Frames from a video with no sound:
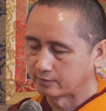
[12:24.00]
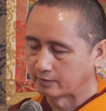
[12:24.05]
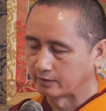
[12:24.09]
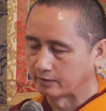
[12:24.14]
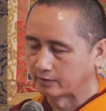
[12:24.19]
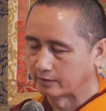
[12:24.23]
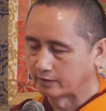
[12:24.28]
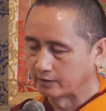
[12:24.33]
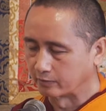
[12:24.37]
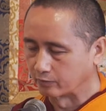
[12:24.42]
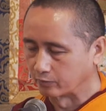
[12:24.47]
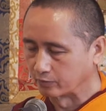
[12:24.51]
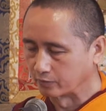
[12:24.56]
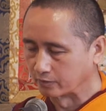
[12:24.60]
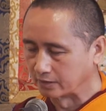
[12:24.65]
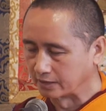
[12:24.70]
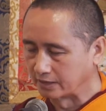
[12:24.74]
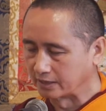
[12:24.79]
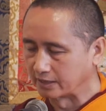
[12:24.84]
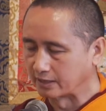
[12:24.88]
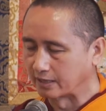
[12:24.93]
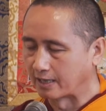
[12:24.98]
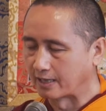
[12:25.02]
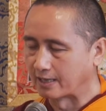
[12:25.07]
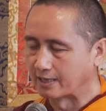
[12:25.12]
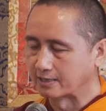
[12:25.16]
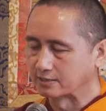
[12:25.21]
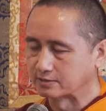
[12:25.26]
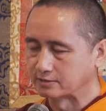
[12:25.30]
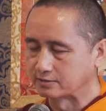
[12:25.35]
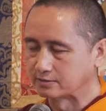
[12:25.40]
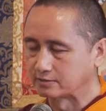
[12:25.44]
And it will lead
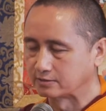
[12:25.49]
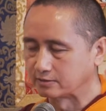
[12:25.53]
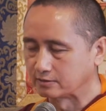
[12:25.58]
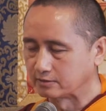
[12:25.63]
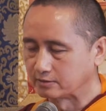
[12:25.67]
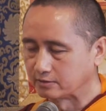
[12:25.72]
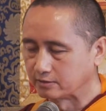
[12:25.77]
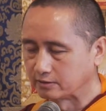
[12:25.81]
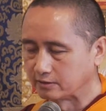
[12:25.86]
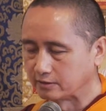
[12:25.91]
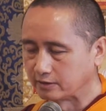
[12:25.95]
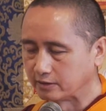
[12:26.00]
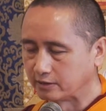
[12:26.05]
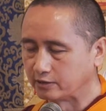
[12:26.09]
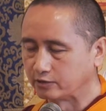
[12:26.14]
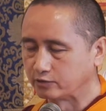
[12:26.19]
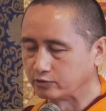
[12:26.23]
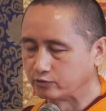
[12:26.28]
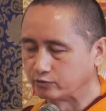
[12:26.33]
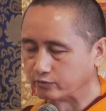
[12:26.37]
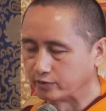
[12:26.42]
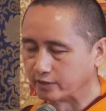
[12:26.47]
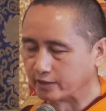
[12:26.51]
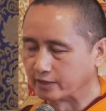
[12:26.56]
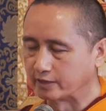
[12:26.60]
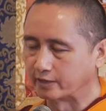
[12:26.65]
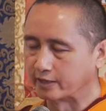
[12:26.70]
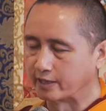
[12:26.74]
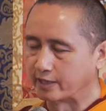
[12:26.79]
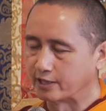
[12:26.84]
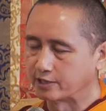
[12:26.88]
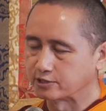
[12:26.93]
us into the
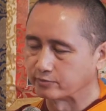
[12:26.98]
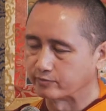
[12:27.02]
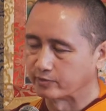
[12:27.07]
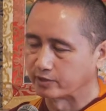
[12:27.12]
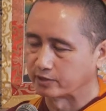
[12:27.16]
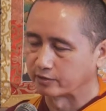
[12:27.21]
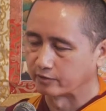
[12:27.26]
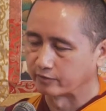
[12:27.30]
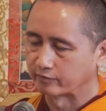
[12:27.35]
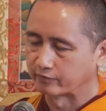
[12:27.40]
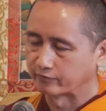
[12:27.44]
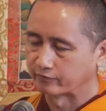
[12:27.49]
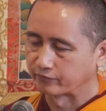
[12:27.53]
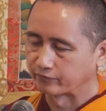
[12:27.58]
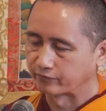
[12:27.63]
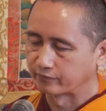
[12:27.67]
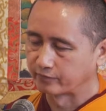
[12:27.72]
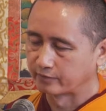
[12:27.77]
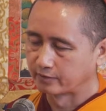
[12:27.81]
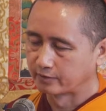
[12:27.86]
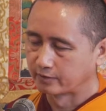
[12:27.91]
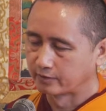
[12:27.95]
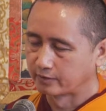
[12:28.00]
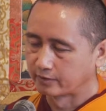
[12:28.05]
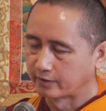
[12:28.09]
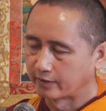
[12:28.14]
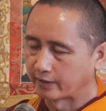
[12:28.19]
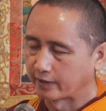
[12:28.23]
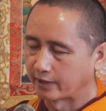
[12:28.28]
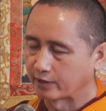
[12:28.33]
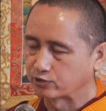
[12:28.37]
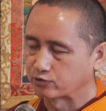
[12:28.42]
engagement of
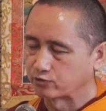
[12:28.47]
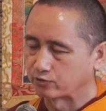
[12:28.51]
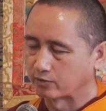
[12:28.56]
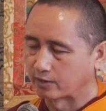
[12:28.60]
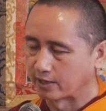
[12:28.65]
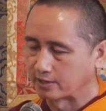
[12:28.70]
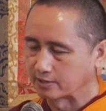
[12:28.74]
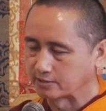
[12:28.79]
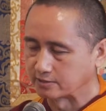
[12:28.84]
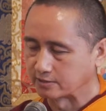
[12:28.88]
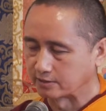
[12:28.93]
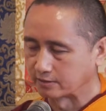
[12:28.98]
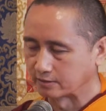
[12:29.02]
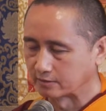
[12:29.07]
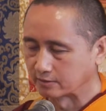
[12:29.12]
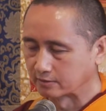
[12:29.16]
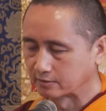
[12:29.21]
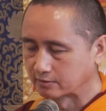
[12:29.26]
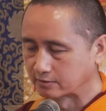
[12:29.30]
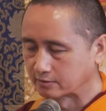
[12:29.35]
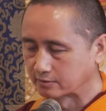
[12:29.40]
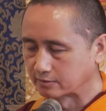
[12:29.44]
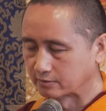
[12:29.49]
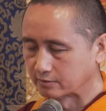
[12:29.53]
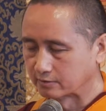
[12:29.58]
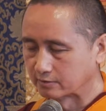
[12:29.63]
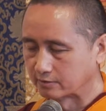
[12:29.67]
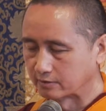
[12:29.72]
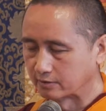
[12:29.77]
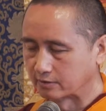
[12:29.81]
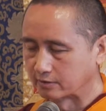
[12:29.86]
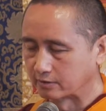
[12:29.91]
actualizing
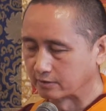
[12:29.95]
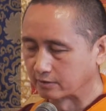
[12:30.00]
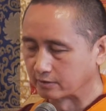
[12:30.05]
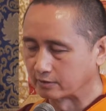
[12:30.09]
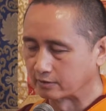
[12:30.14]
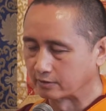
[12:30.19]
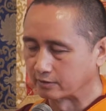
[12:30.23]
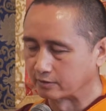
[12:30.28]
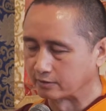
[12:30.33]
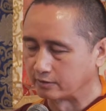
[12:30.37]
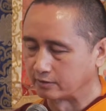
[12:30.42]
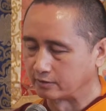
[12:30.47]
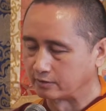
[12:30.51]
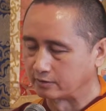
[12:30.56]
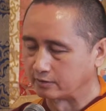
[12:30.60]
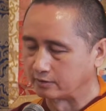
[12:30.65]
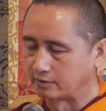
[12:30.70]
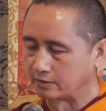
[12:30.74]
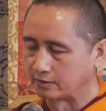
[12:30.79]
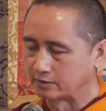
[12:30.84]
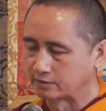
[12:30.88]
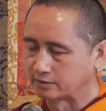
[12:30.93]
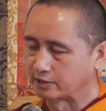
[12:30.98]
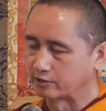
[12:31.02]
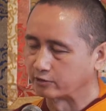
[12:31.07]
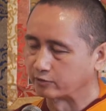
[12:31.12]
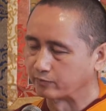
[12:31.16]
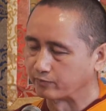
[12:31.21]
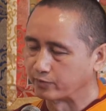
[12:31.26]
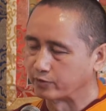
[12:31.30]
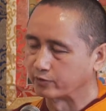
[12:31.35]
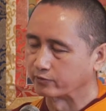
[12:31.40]
uh, the
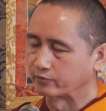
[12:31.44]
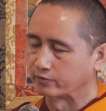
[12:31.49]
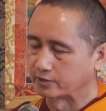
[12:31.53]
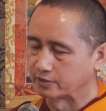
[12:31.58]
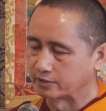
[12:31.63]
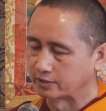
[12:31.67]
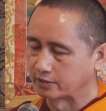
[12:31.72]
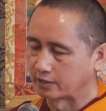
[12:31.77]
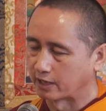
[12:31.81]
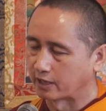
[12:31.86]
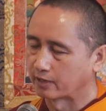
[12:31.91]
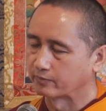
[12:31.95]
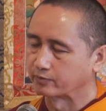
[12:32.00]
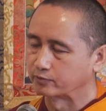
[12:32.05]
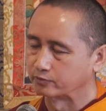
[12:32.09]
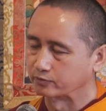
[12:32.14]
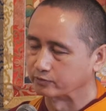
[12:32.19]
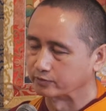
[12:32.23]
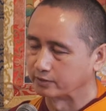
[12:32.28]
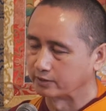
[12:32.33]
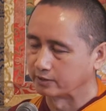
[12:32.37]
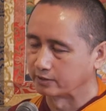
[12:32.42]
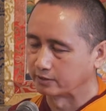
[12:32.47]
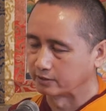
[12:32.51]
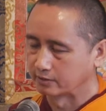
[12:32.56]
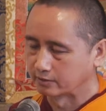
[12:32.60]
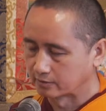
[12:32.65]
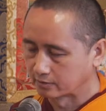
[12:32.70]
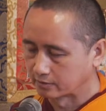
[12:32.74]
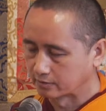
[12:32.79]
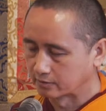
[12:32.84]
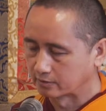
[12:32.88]
state of purity up to the,
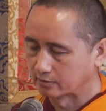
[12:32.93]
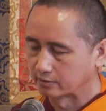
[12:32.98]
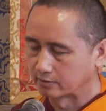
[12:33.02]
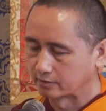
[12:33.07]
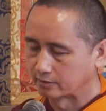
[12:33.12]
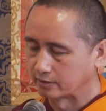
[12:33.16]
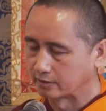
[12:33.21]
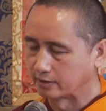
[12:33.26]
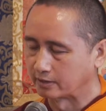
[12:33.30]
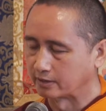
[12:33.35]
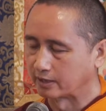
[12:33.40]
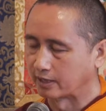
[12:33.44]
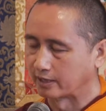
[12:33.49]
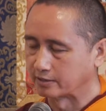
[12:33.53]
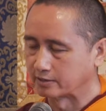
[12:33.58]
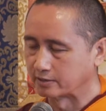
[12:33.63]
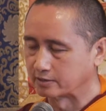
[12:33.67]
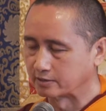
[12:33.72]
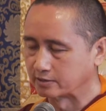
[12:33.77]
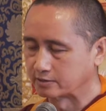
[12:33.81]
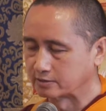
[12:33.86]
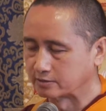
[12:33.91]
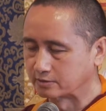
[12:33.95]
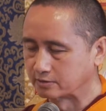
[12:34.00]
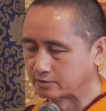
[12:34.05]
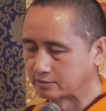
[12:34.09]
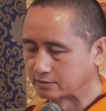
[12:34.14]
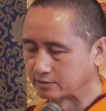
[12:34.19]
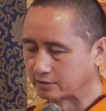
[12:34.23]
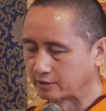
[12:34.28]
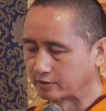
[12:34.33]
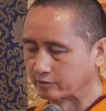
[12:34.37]
the enlightened
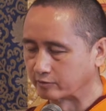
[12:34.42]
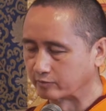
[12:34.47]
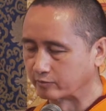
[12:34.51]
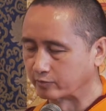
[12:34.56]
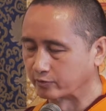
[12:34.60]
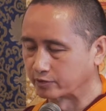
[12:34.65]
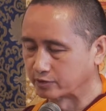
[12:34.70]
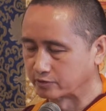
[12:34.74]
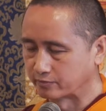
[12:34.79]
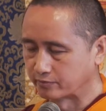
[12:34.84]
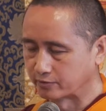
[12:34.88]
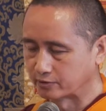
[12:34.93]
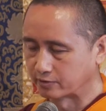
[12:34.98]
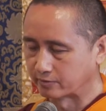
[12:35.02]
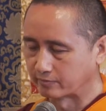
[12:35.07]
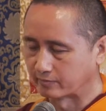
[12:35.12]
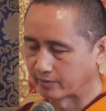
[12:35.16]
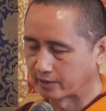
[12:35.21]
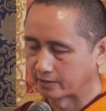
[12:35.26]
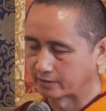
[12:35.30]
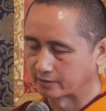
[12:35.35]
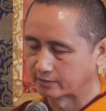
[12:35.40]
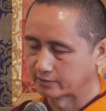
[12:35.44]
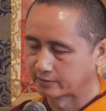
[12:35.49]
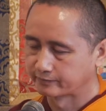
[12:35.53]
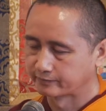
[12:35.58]
state of body, speech, and mind,